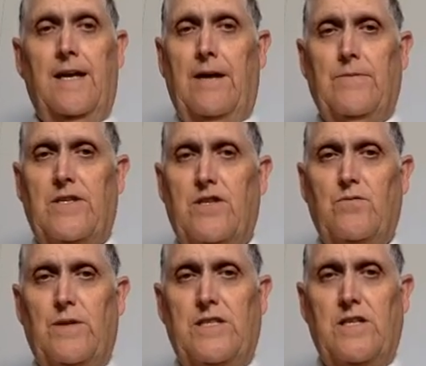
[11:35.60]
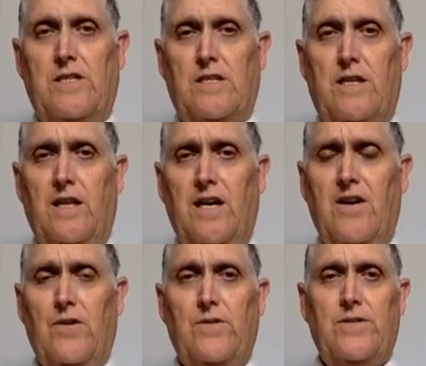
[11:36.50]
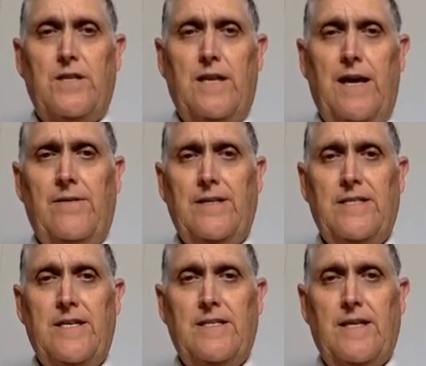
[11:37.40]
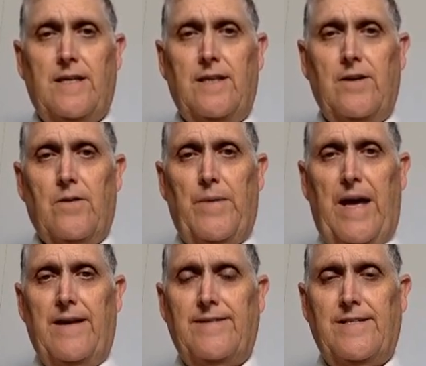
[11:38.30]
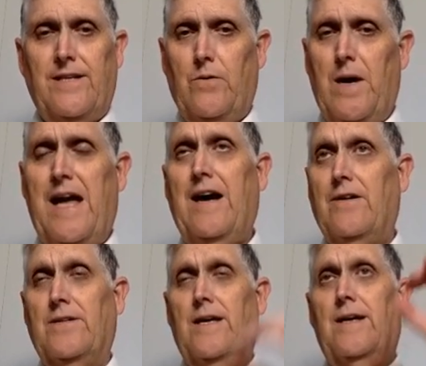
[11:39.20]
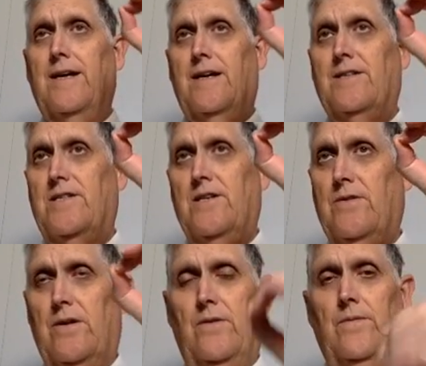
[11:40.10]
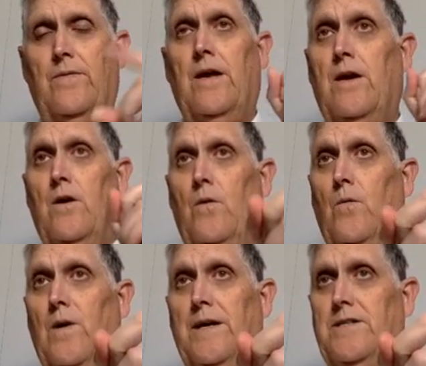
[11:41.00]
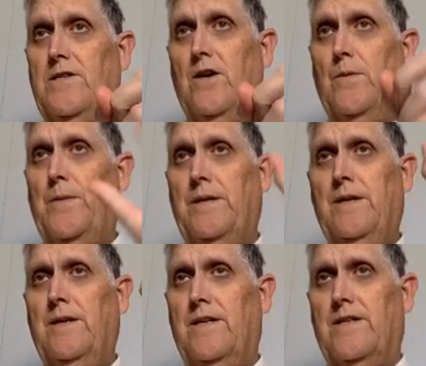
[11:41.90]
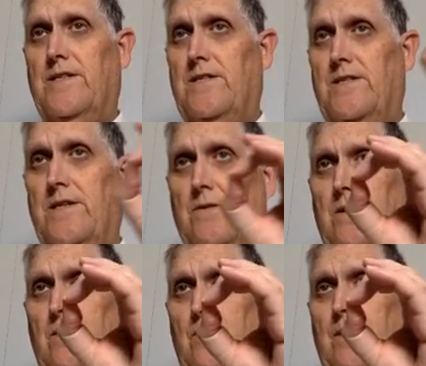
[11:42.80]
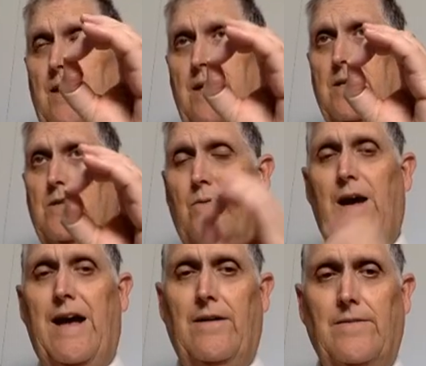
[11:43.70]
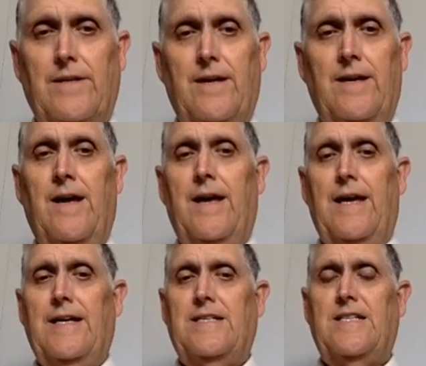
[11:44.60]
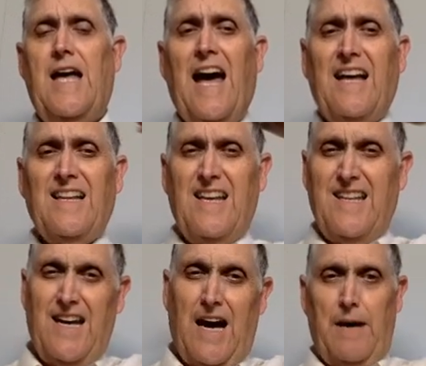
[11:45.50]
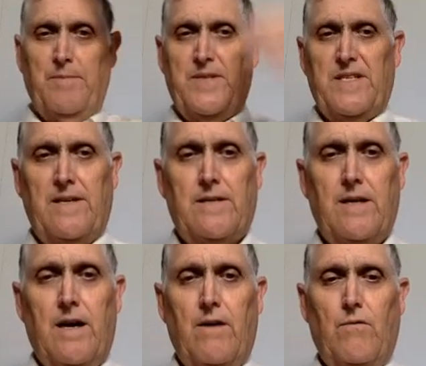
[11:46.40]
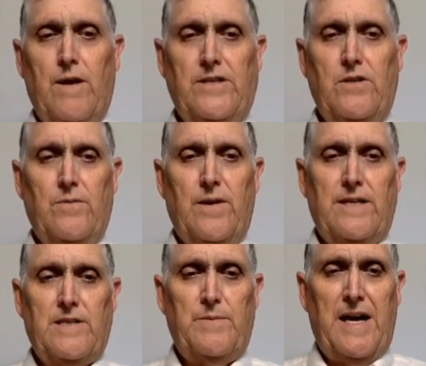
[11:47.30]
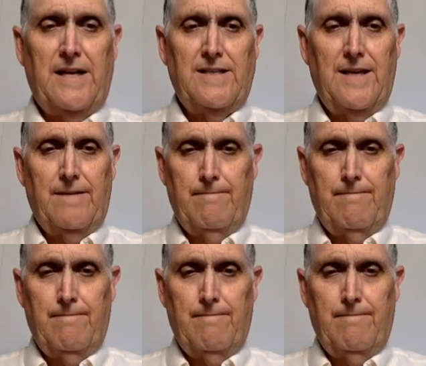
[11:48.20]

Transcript: And when the switch is closed, now it sees a clear path to ground, a 0. One is open, zero is ground. Exactly the opposite of what you were expecting.